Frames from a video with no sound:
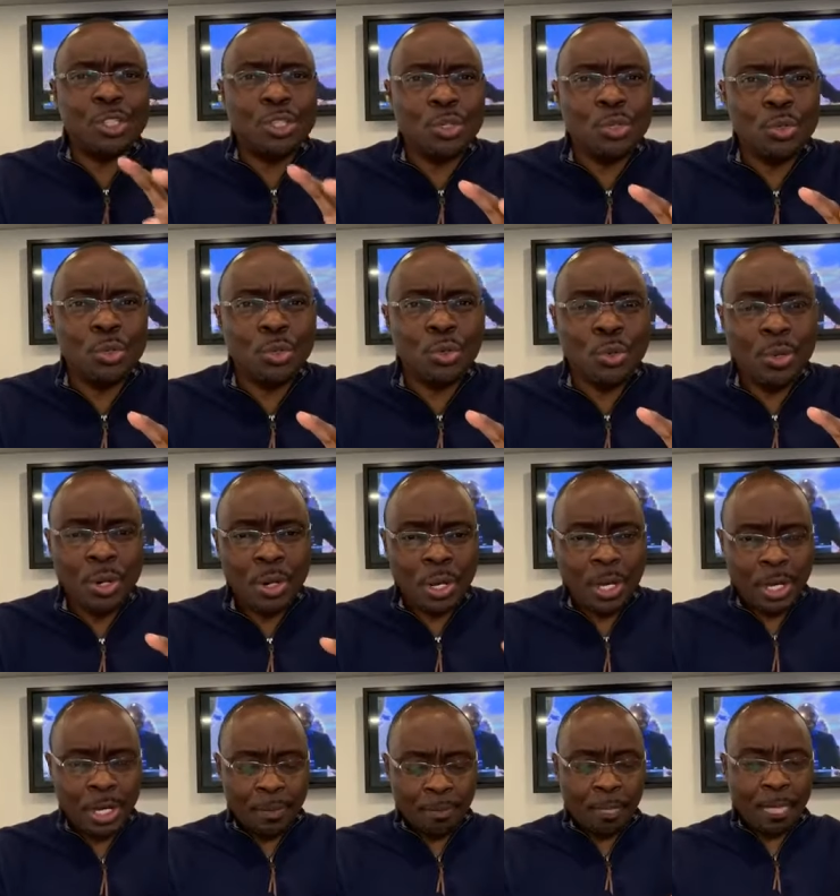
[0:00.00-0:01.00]
you
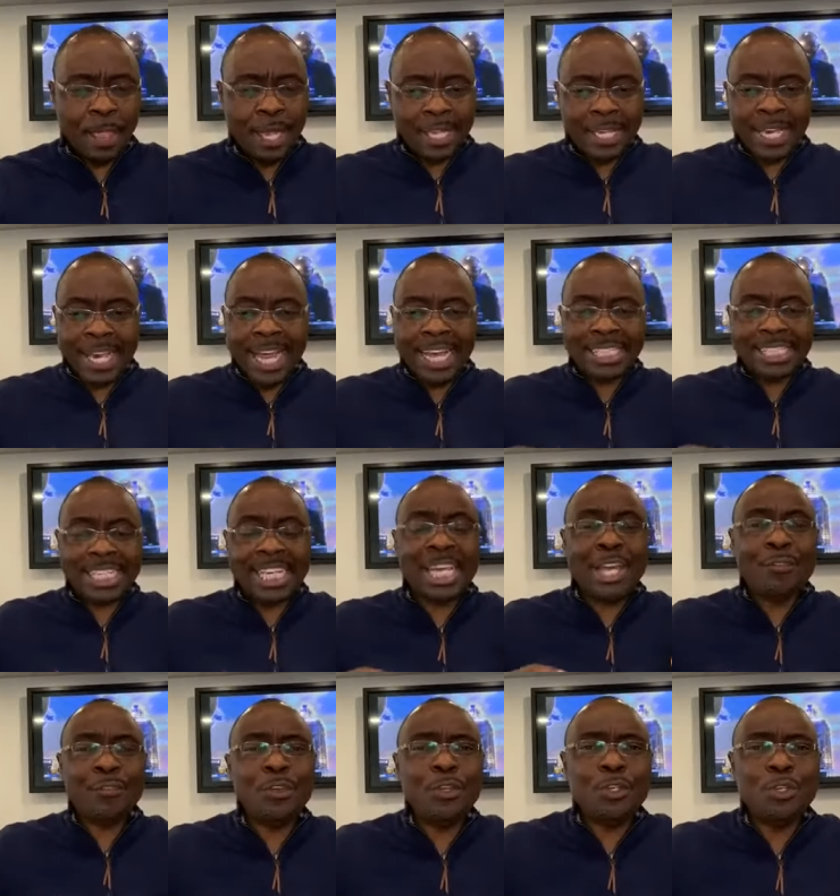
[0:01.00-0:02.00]
he has
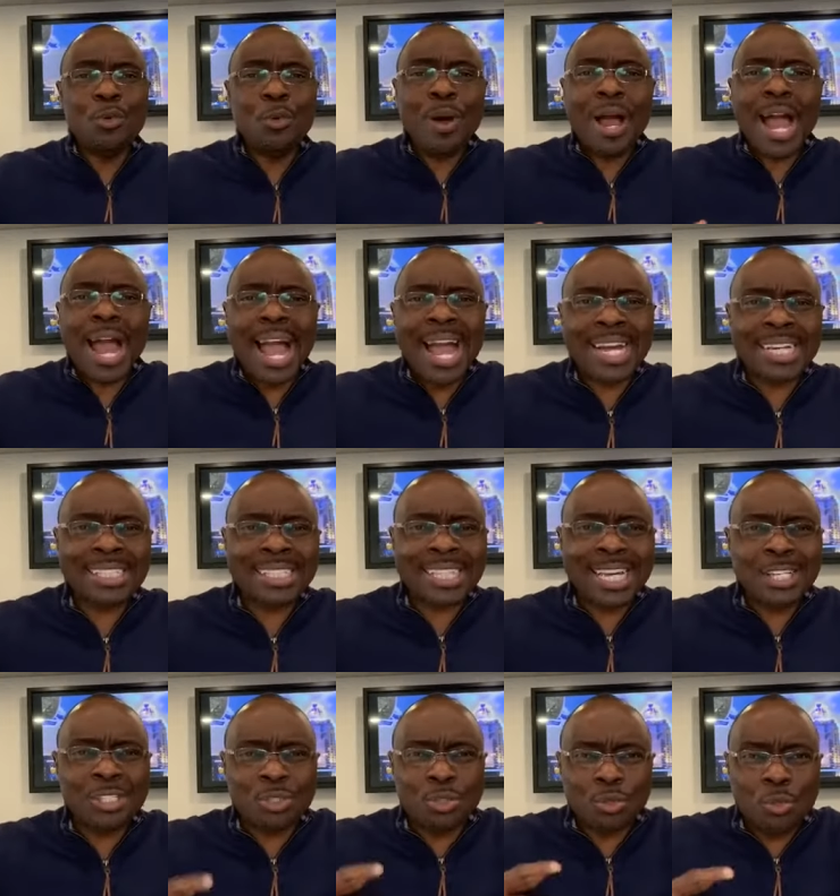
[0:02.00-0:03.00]
given you
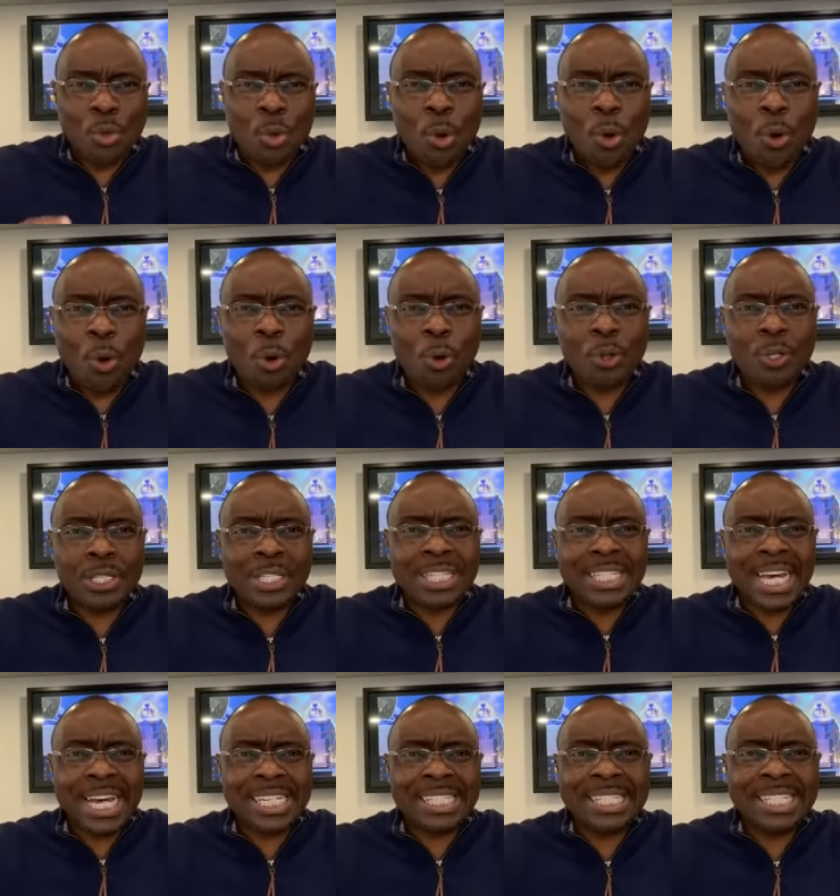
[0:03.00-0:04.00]
access to all
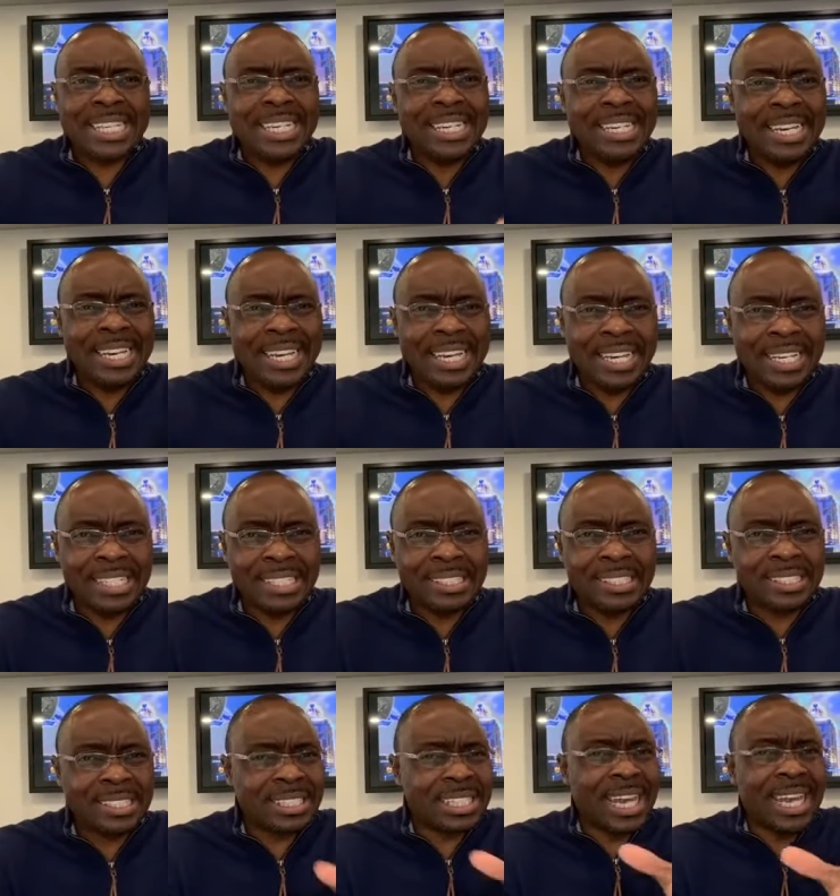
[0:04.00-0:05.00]
that he
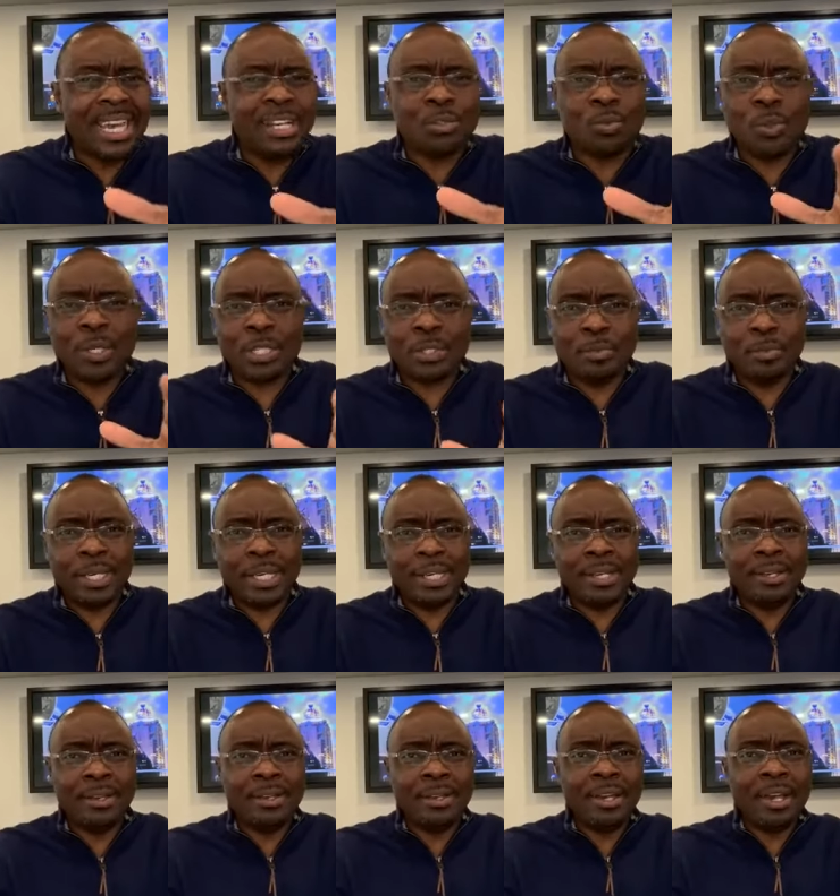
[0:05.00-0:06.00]
is. Say it with
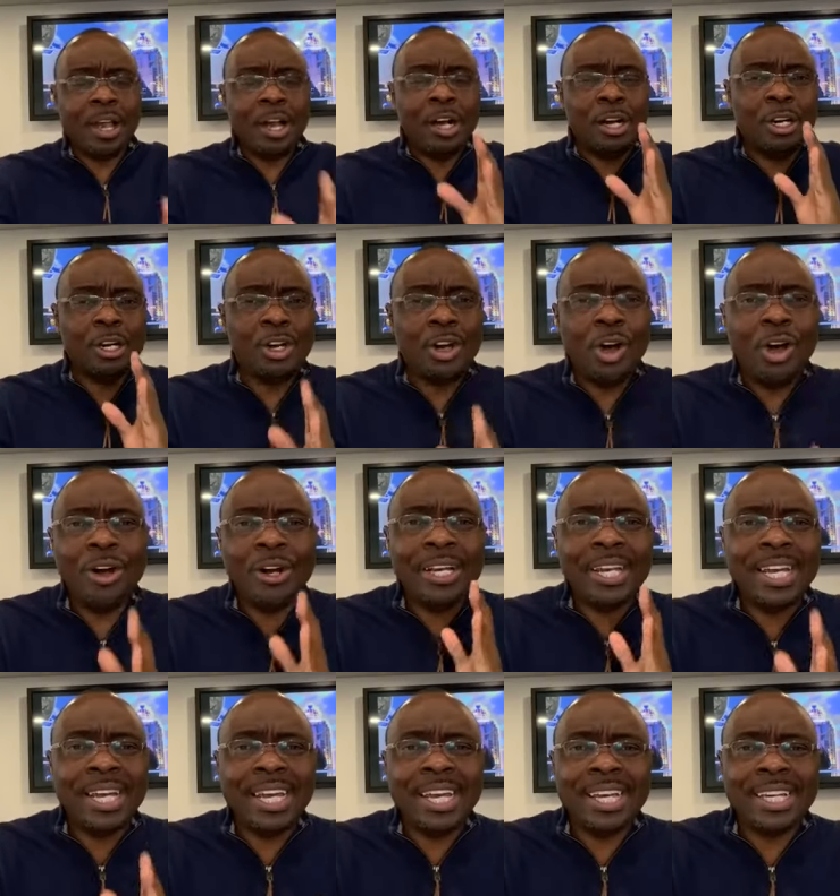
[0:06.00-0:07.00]
me.
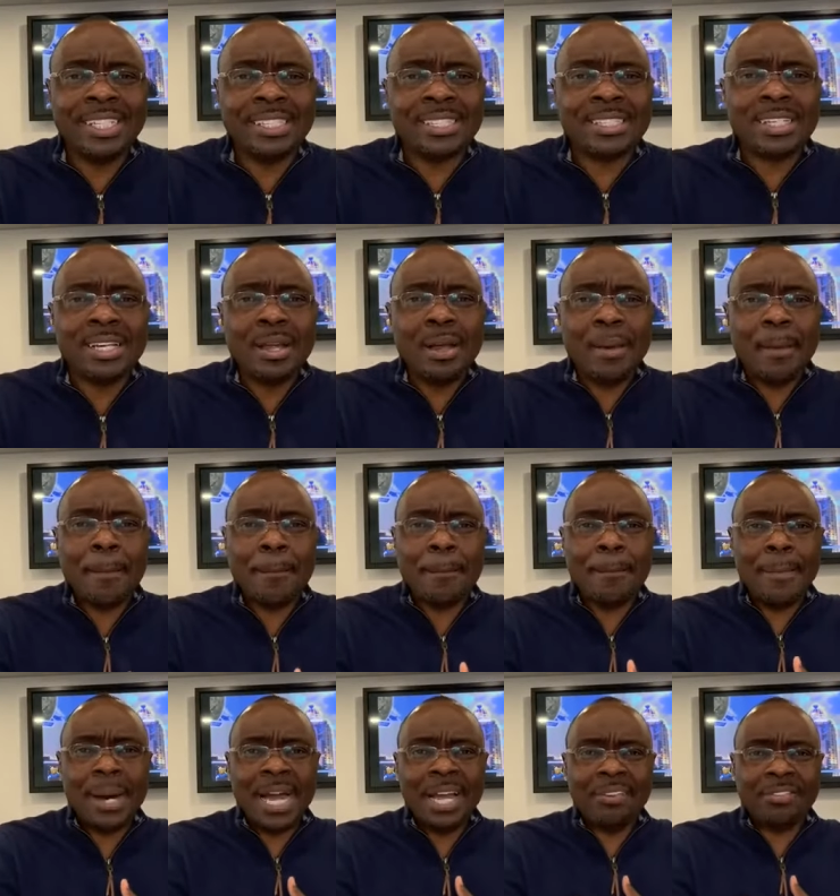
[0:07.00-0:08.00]
God is
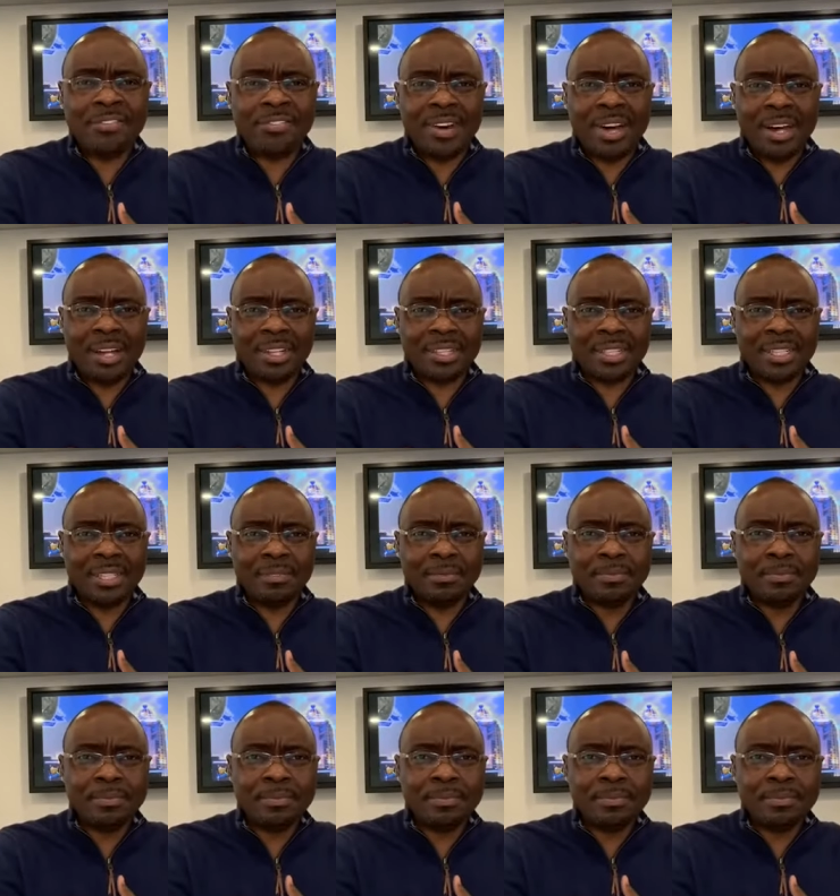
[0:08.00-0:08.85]
my father.